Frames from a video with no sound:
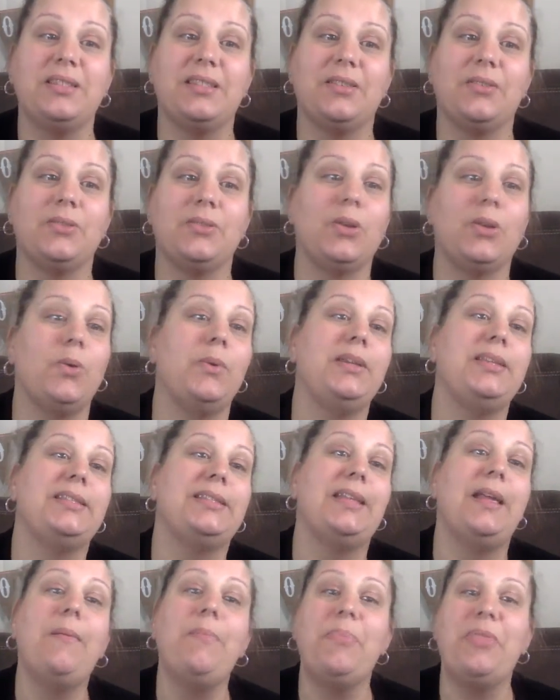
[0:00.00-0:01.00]
there's always
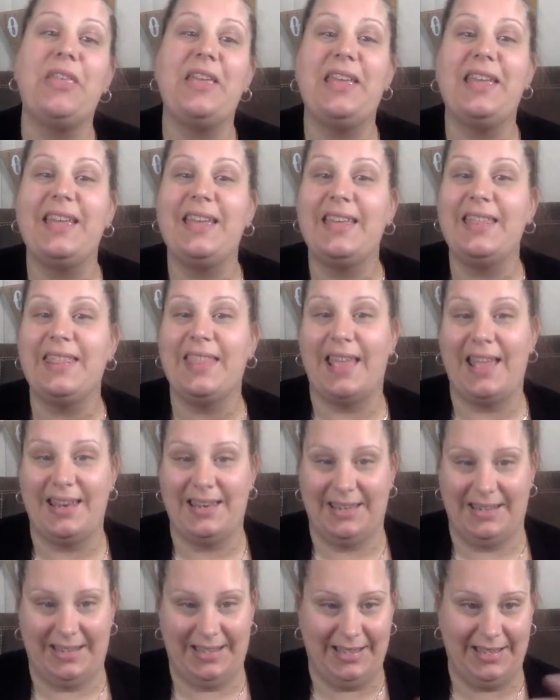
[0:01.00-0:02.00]
something that
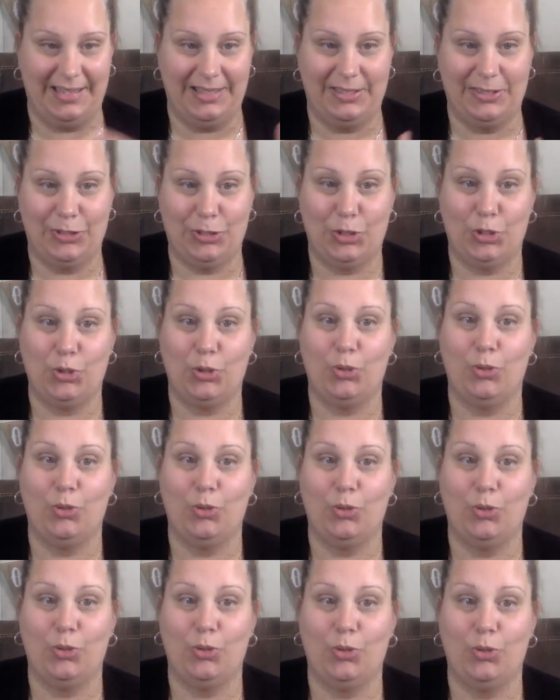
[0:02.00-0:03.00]
needs
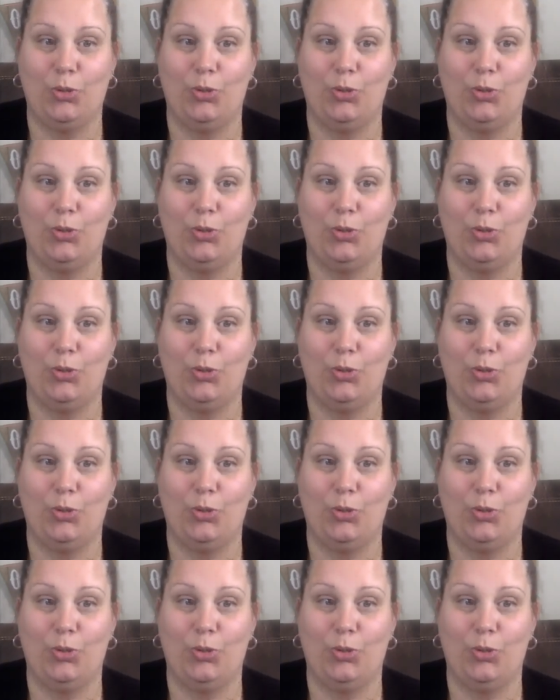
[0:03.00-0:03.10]
to